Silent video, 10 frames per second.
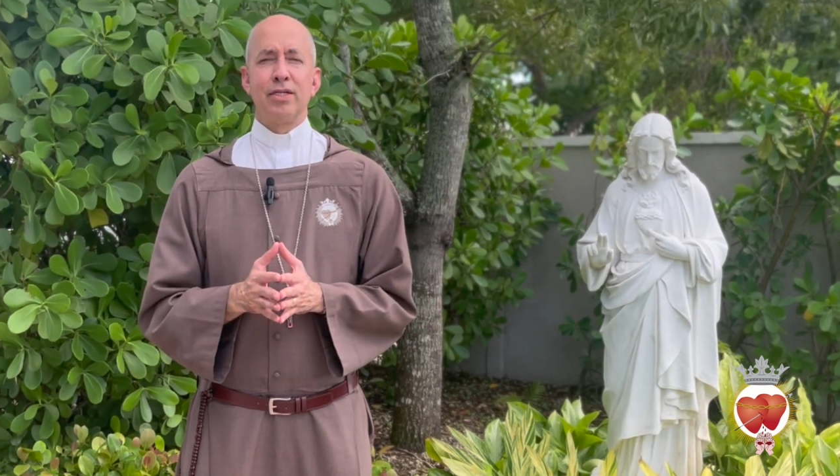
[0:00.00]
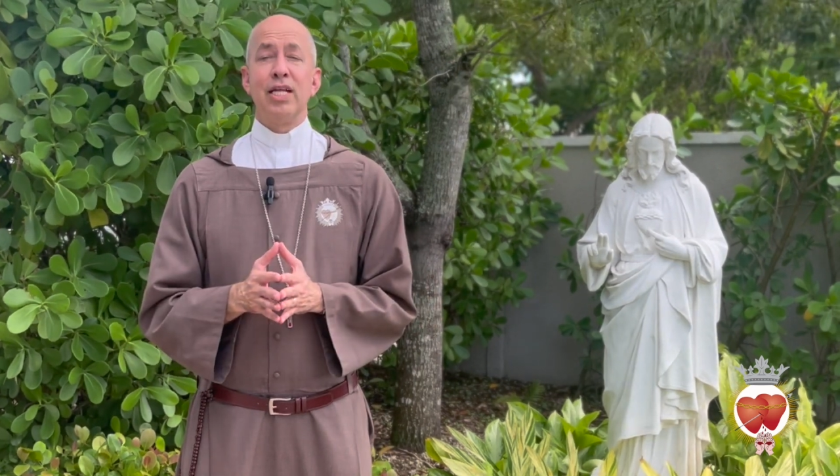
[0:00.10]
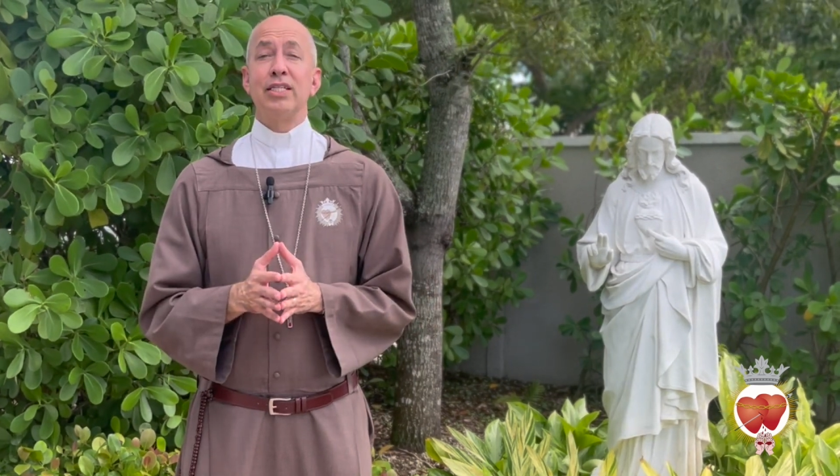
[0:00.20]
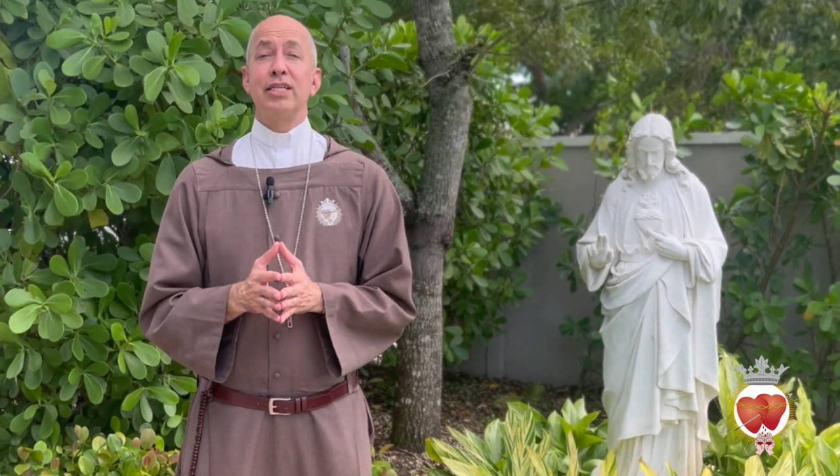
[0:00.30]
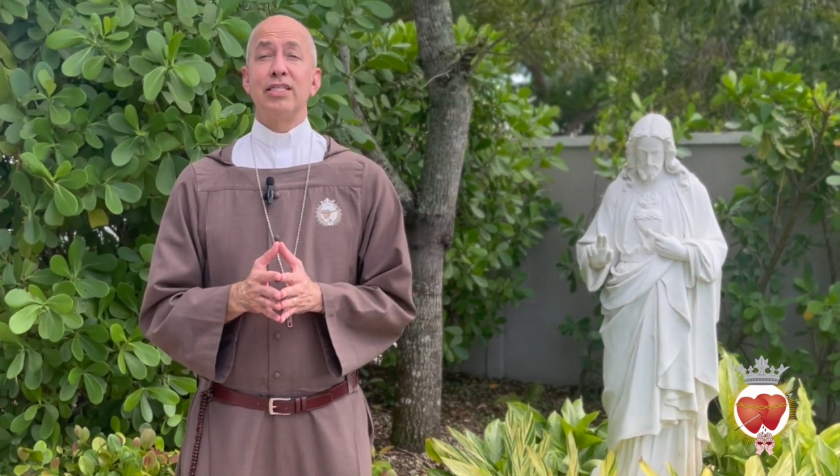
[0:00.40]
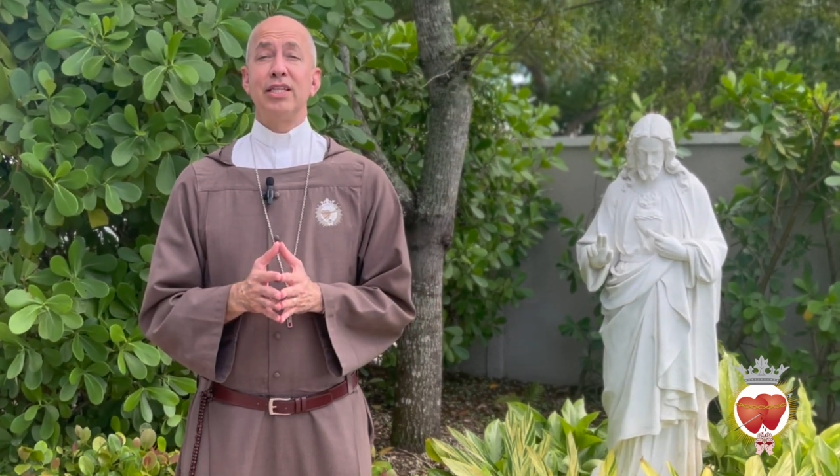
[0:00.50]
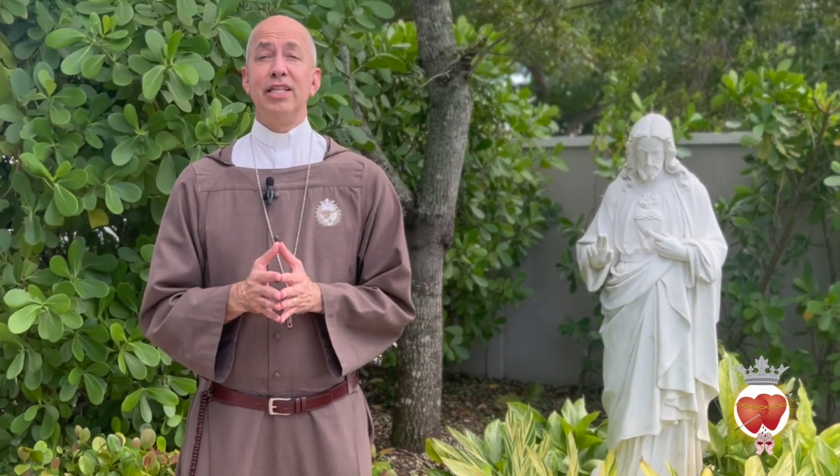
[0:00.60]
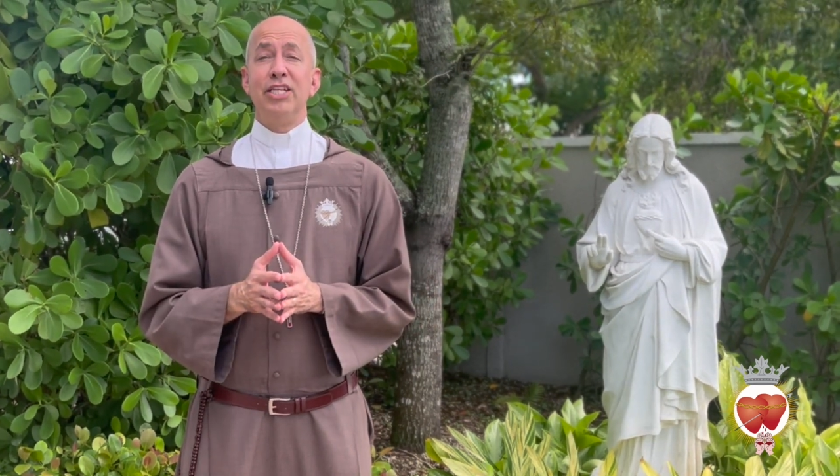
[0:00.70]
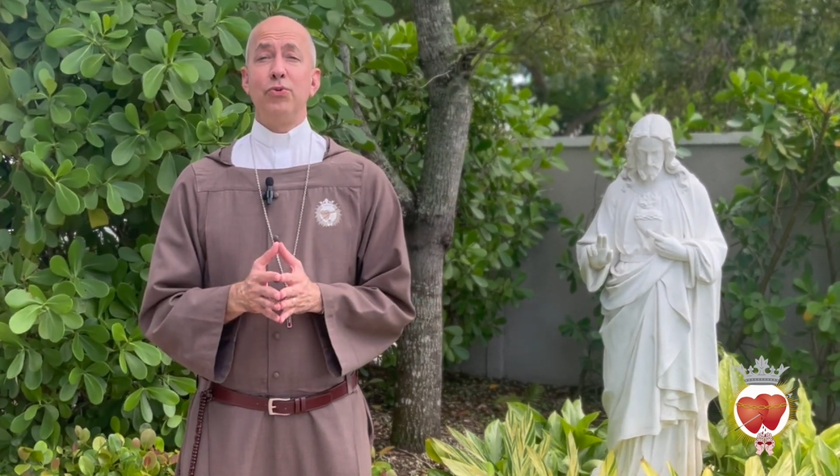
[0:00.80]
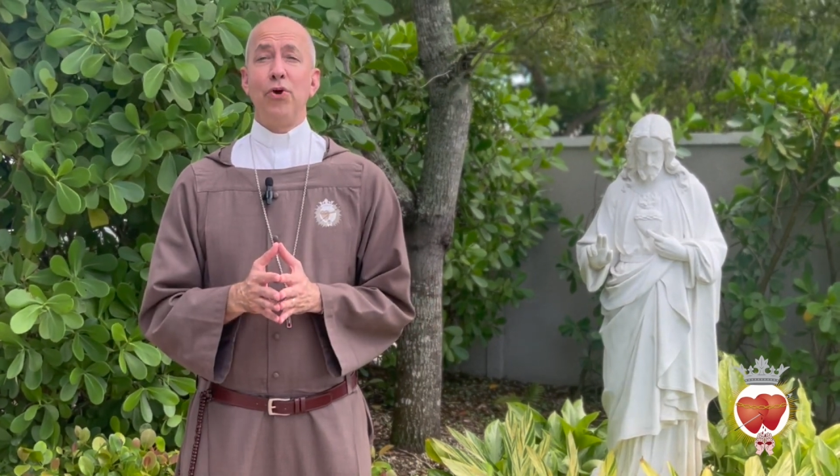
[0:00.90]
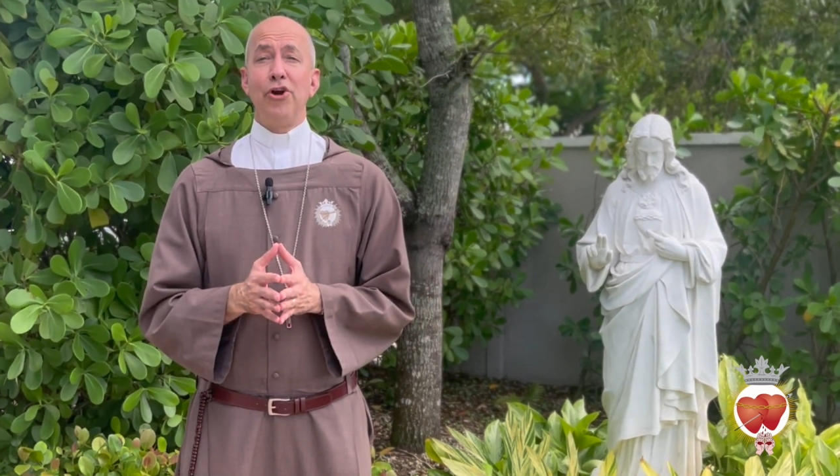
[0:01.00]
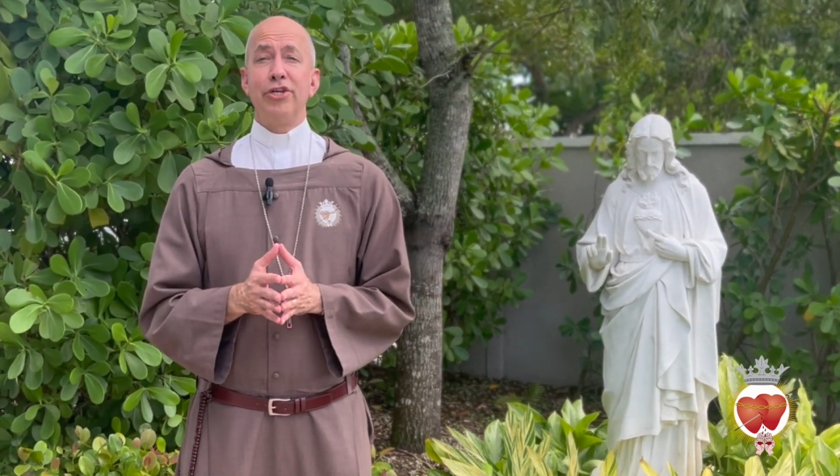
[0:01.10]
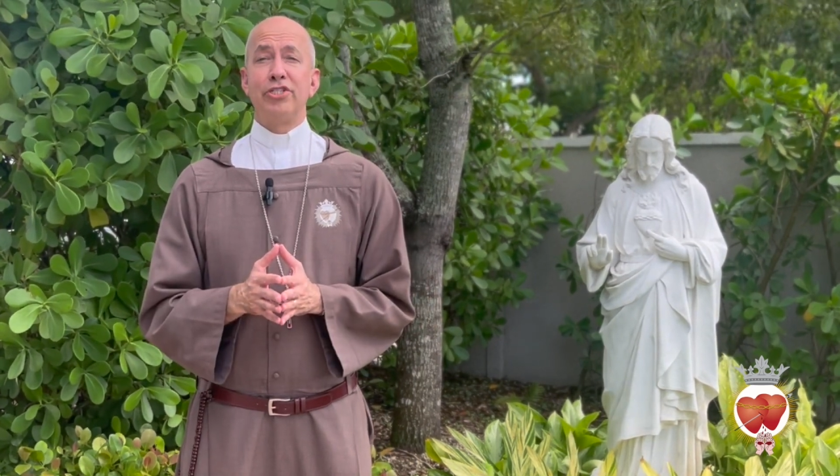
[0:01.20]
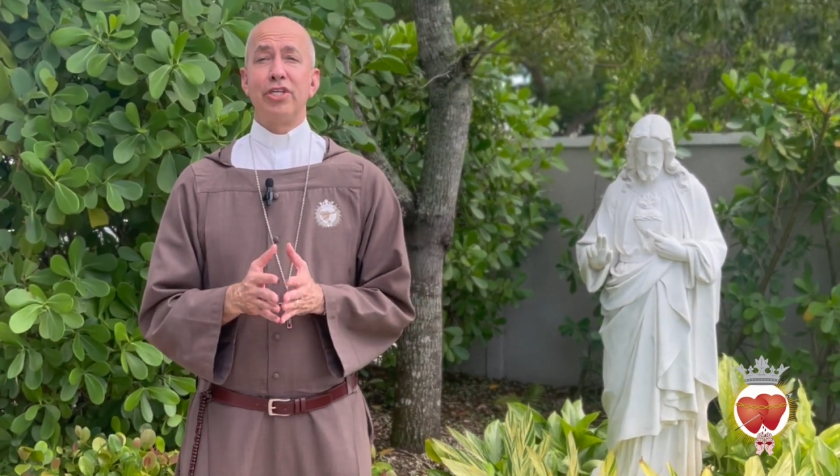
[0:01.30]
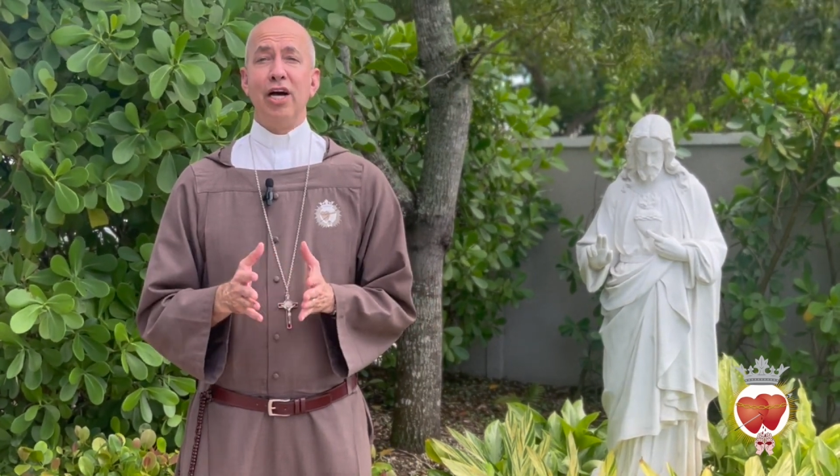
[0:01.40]
Let us listen to these
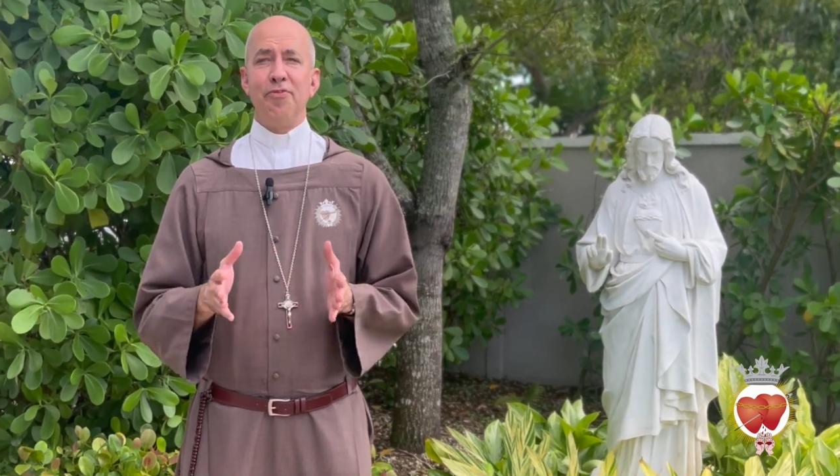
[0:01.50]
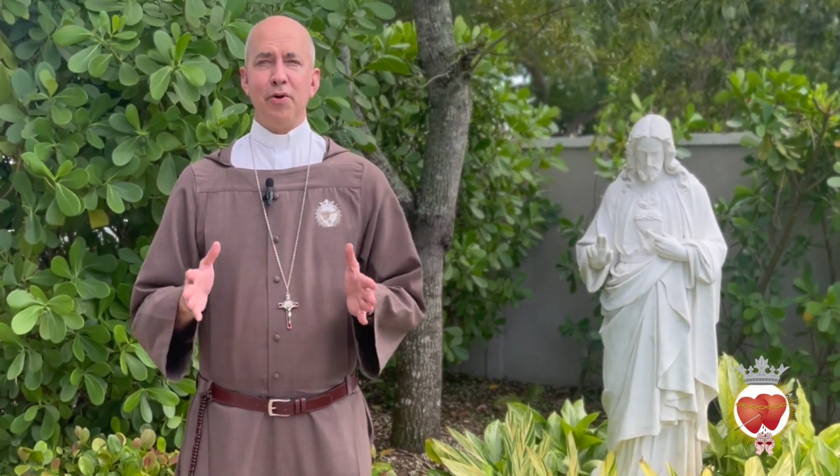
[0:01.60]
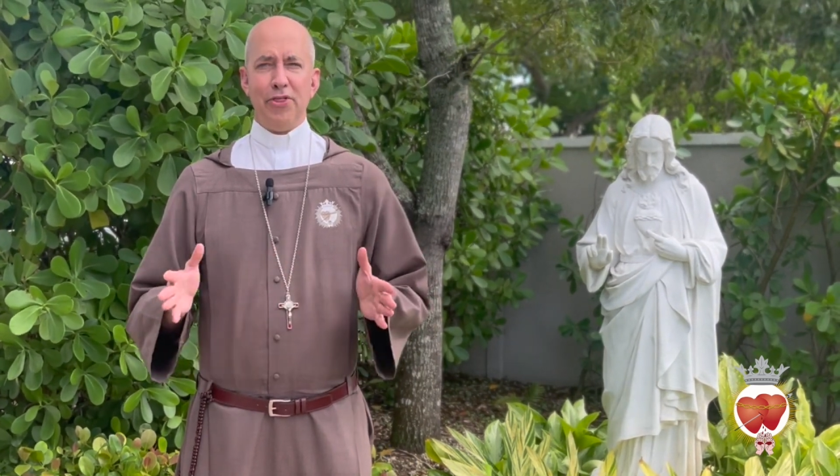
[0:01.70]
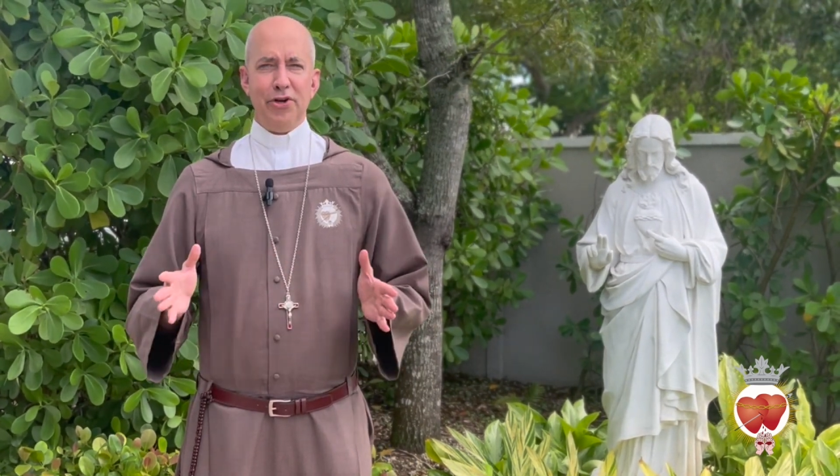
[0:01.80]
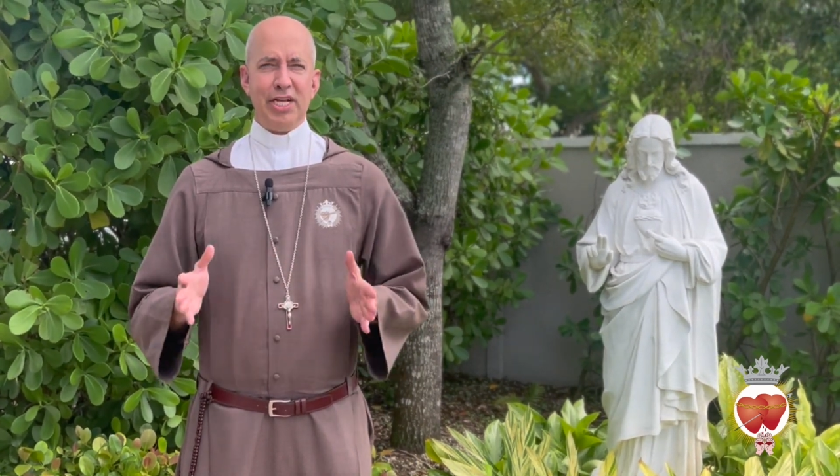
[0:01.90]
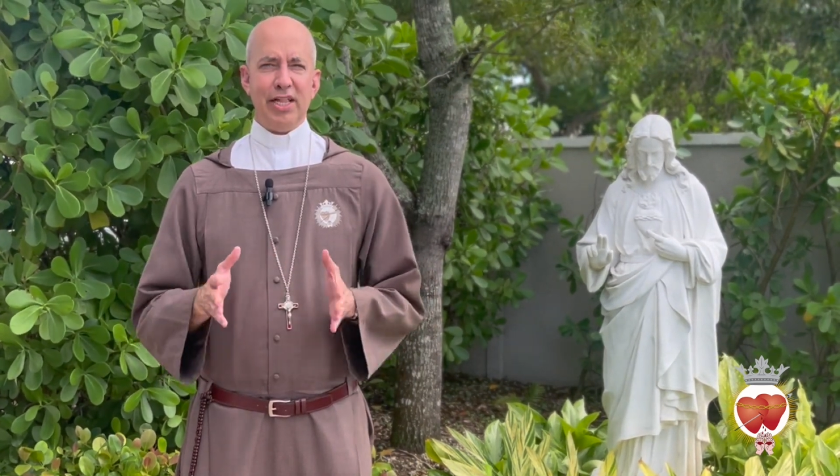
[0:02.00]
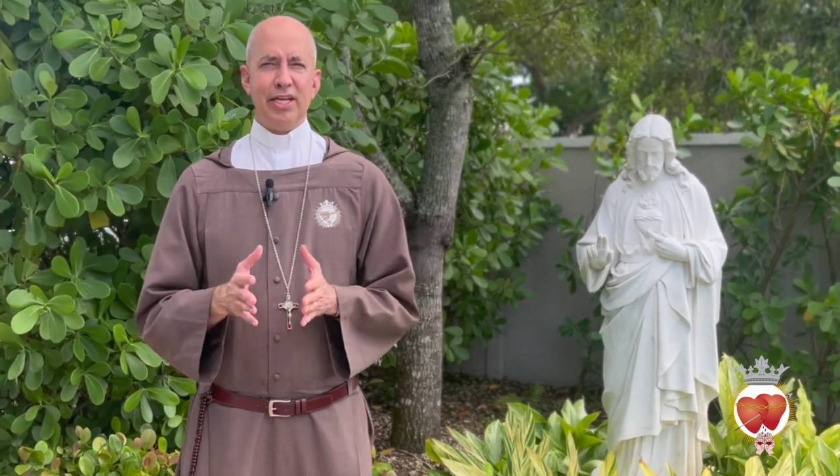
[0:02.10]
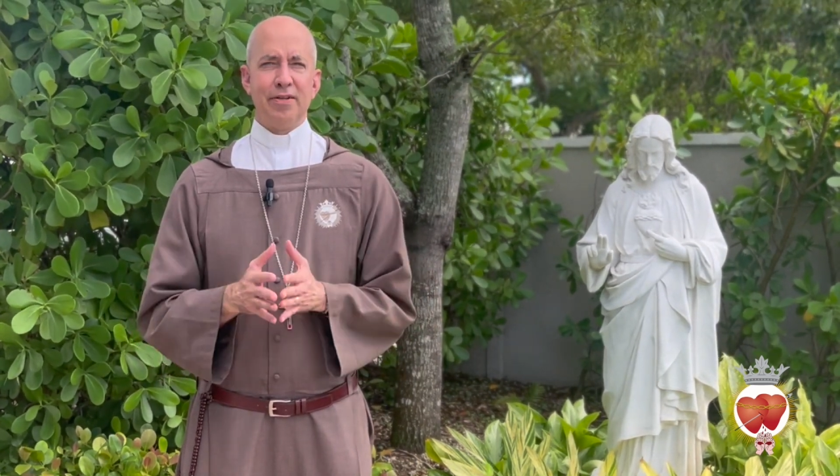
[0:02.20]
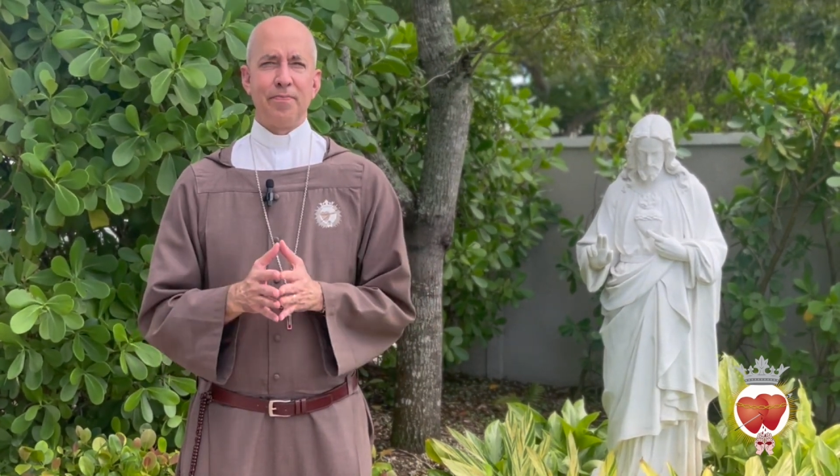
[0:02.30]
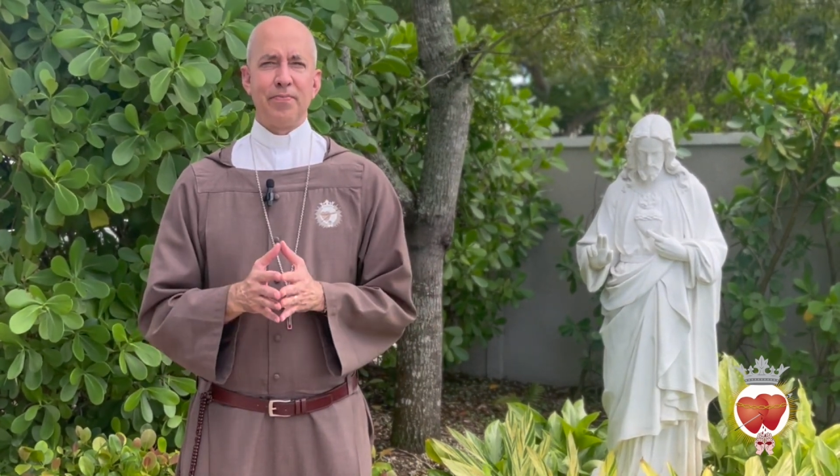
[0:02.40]
words of Mother Adela.